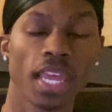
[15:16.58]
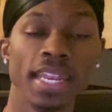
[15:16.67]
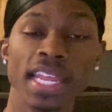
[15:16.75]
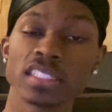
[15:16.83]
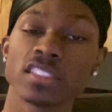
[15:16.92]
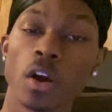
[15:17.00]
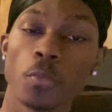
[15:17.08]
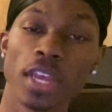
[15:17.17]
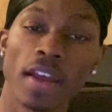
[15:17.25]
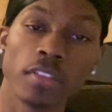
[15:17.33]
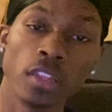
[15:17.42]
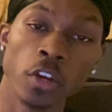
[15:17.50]
Next up, we
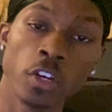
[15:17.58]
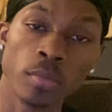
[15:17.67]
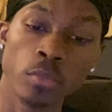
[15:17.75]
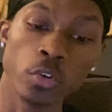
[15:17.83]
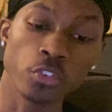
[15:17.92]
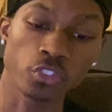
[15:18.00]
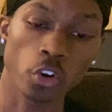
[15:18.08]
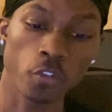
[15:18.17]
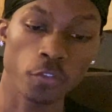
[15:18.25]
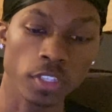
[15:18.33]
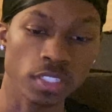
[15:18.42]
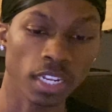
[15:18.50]
have the Learn and Moves
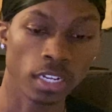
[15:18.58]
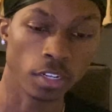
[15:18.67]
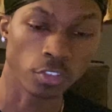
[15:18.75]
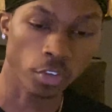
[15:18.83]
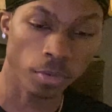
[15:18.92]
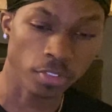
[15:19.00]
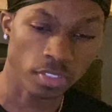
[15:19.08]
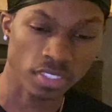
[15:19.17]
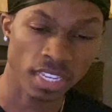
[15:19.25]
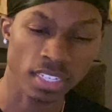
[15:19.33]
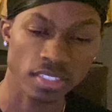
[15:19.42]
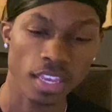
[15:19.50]
trophies. And the description
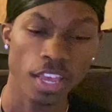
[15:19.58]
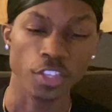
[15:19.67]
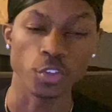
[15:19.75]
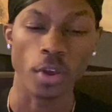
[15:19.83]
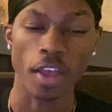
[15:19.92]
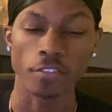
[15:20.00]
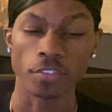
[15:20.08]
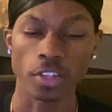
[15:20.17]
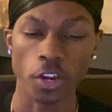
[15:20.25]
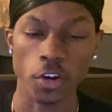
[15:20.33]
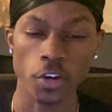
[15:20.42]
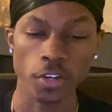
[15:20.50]
states you have
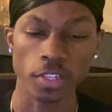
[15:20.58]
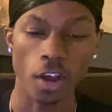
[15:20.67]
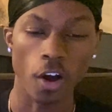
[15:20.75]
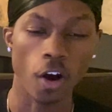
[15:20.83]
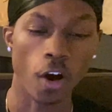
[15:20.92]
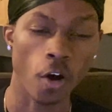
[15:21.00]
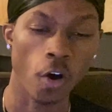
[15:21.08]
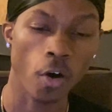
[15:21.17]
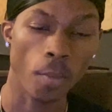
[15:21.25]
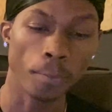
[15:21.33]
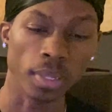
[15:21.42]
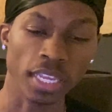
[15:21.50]
learned all
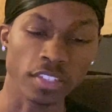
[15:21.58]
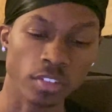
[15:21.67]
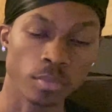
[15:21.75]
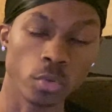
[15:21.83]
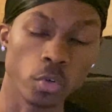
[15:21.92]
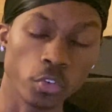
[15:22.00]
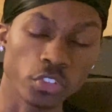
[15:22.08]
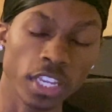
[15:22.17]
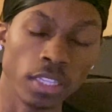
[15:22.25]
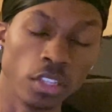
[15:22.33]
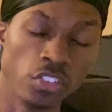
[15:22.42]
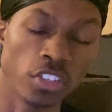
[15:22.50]
blazing moves in
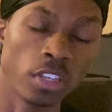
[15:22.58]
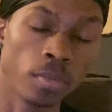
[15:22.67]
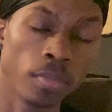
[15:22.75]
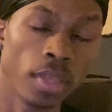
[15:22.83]
the gym.